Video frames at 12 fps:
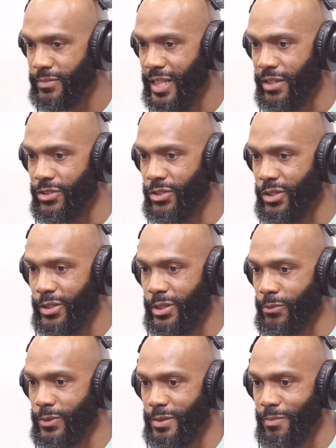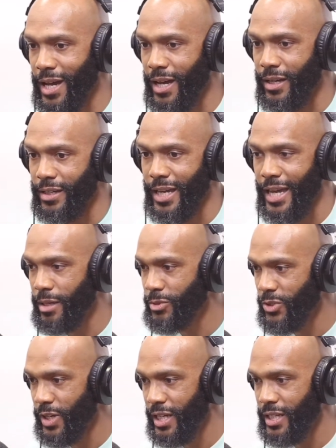next year it was my
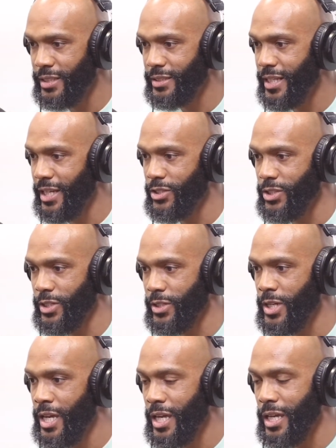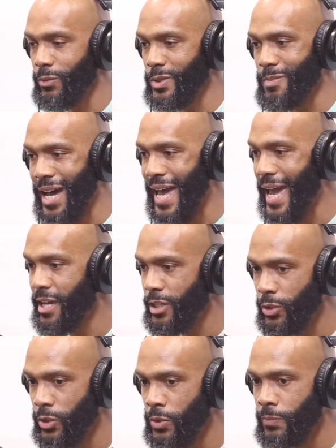hamstring, next year it was my
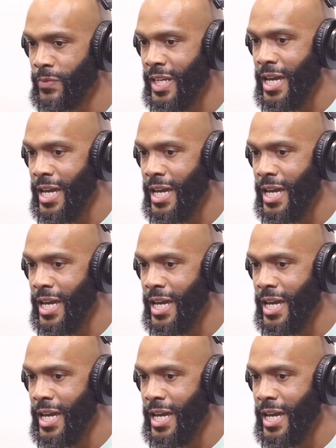ankle,